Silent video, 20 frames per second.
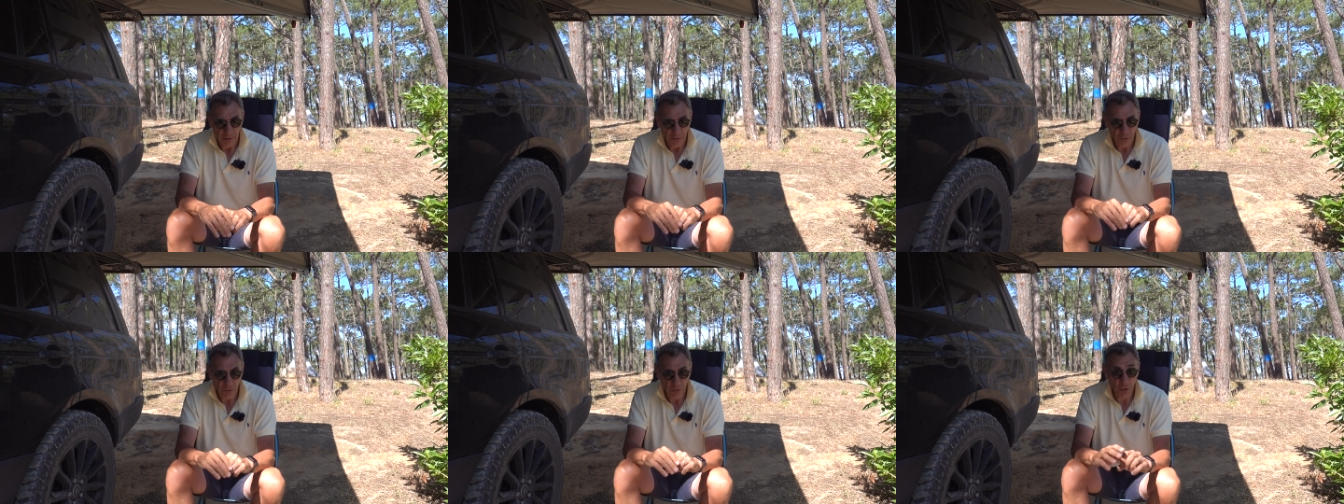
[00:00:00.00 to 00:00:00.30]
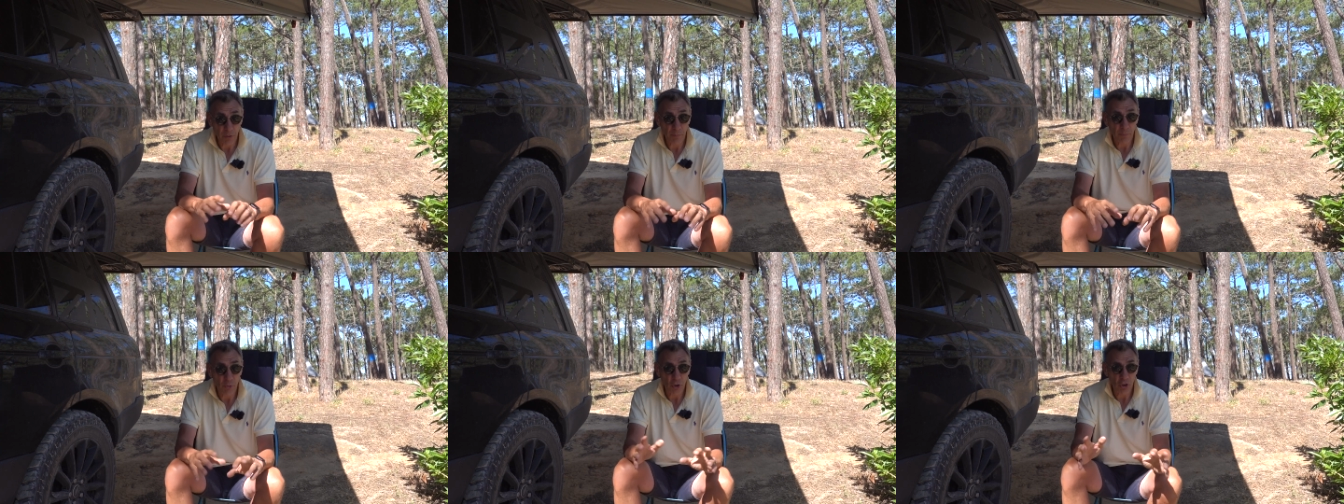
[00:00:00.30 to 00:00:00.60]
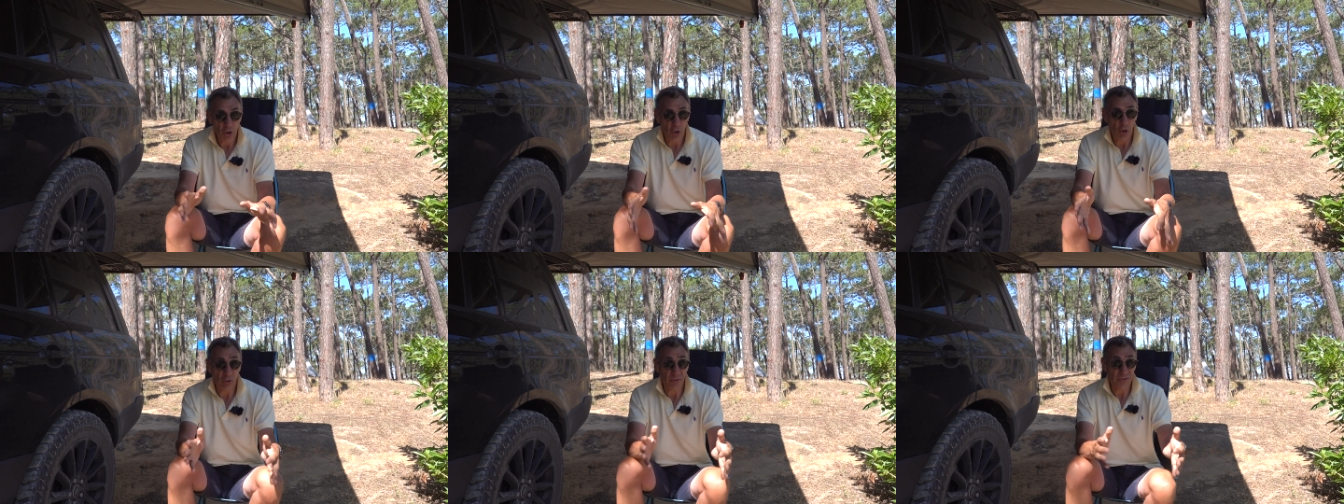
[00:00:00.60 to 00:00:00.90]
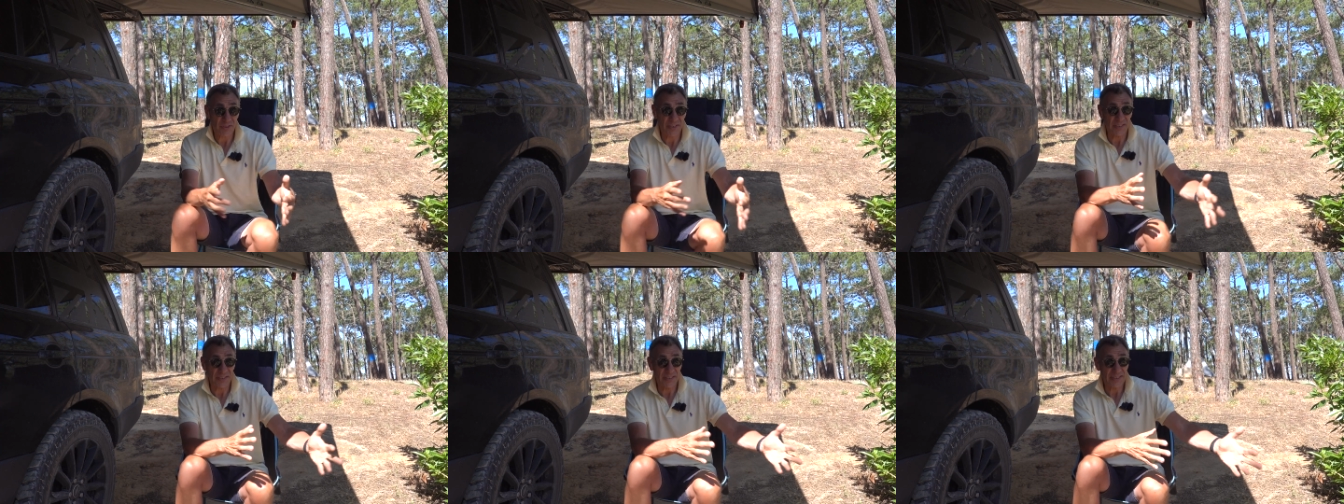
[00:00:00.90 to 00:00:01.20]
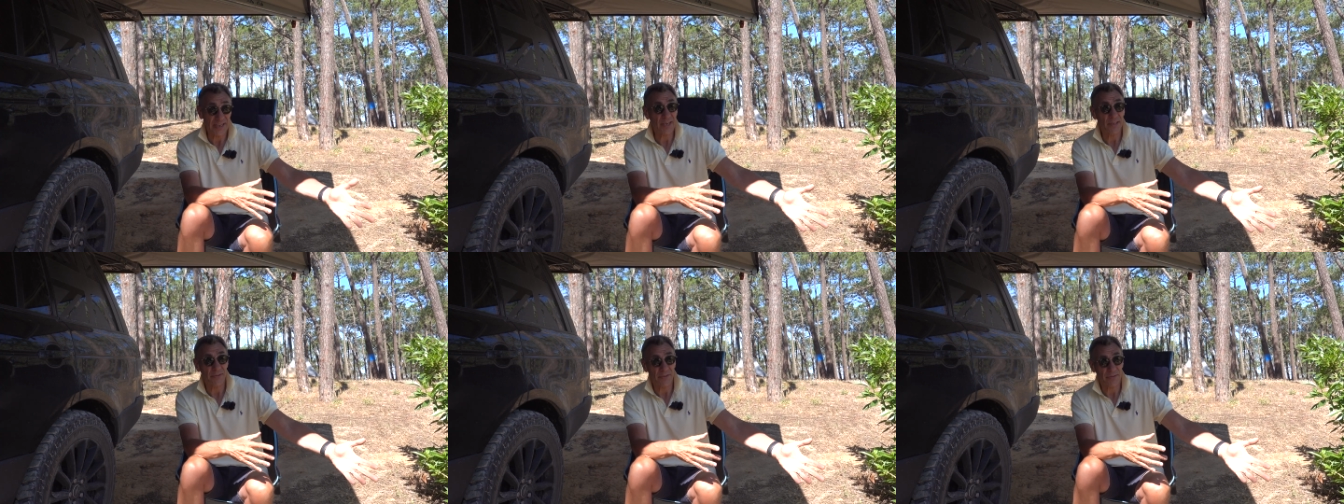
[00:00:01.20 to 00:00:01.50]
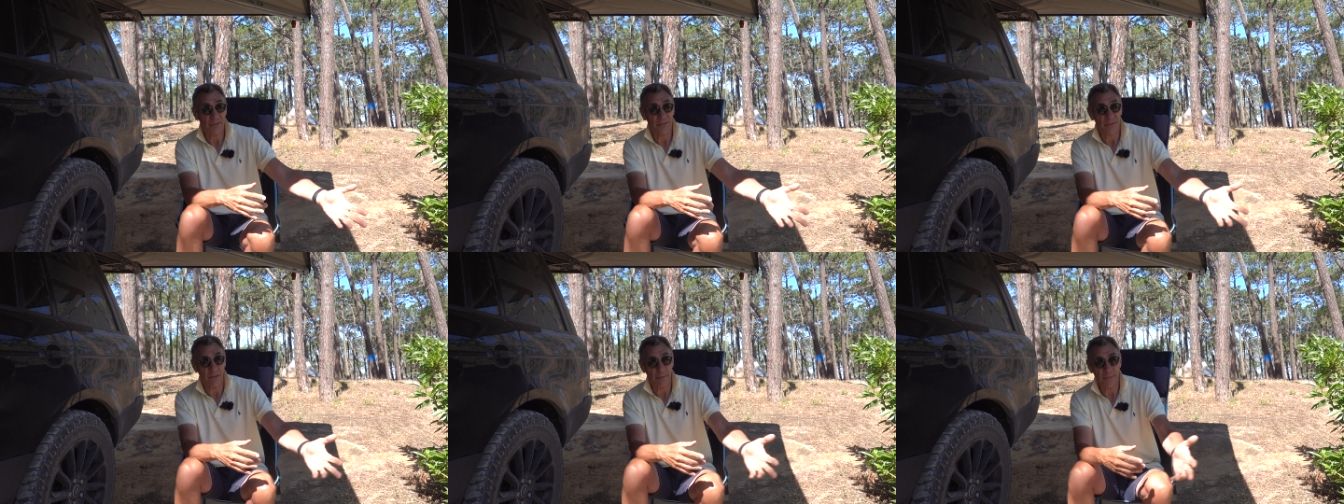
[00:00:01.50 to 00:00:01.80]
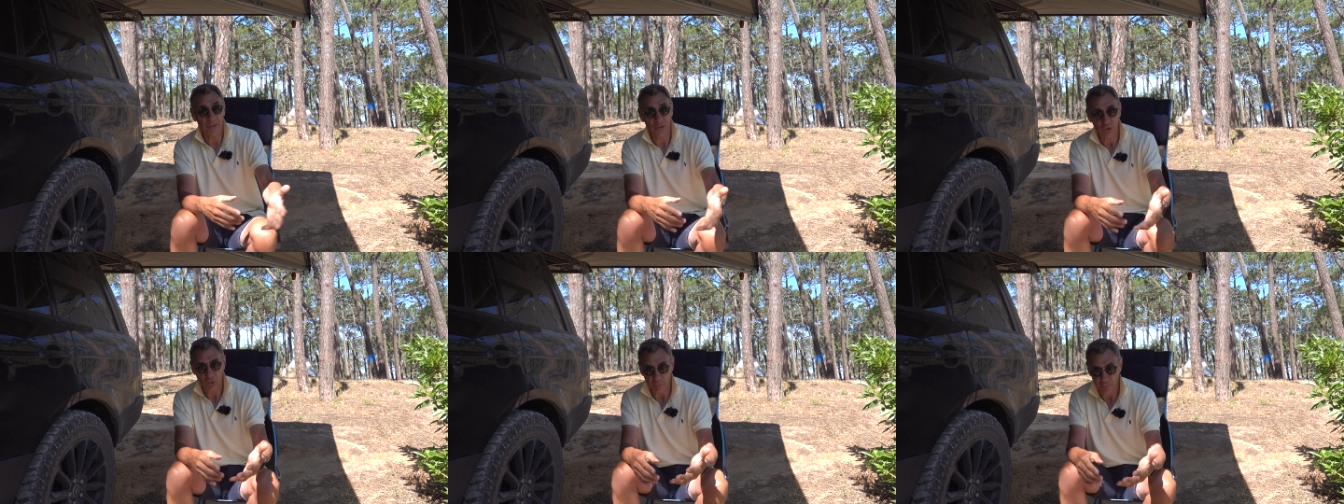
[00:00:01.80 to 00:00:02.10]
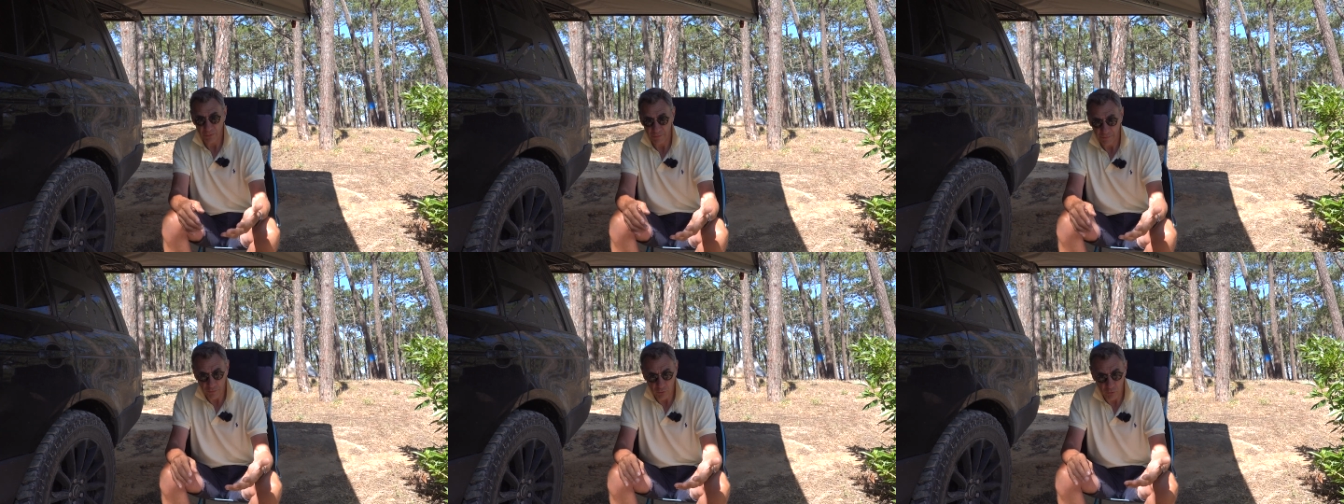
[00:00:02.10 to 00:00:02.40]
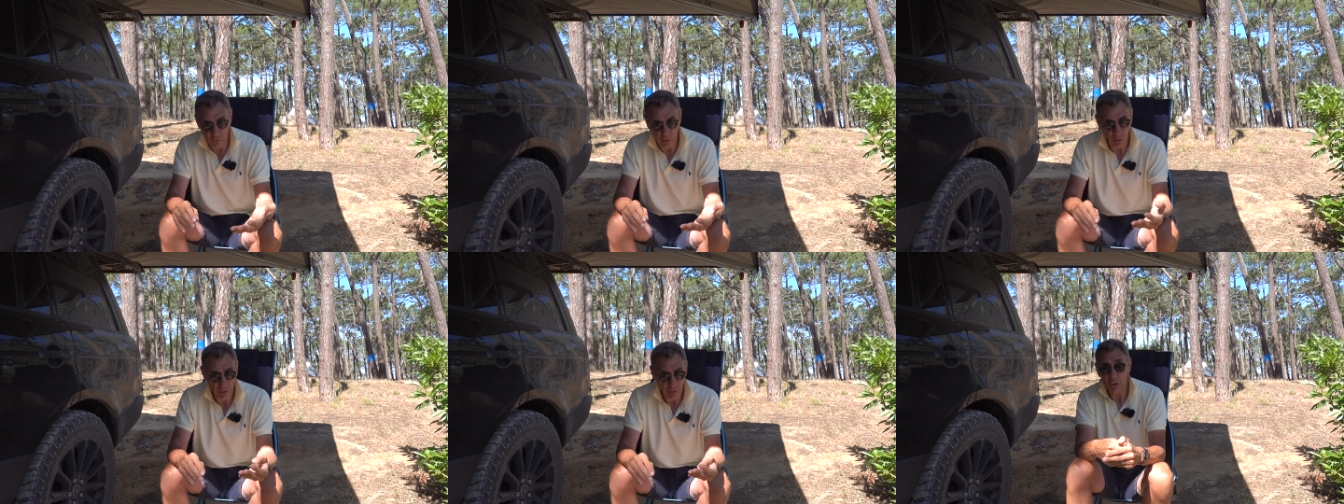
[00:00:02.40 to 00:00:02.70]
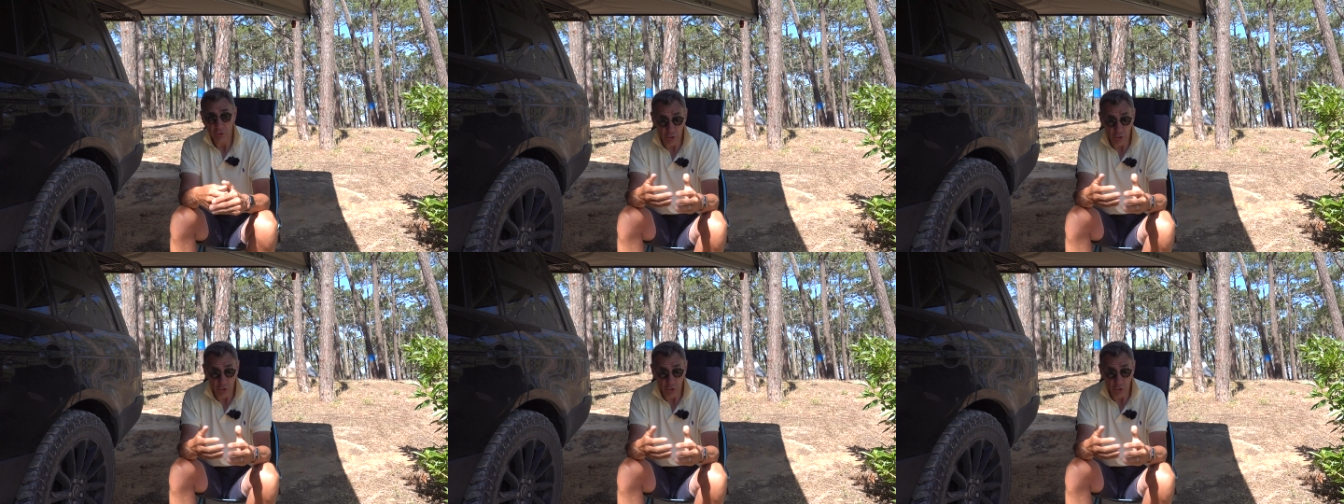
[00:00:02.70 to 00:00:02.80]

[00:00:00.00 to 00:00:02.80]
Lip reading: You can put cots in tents, as I mentioned before.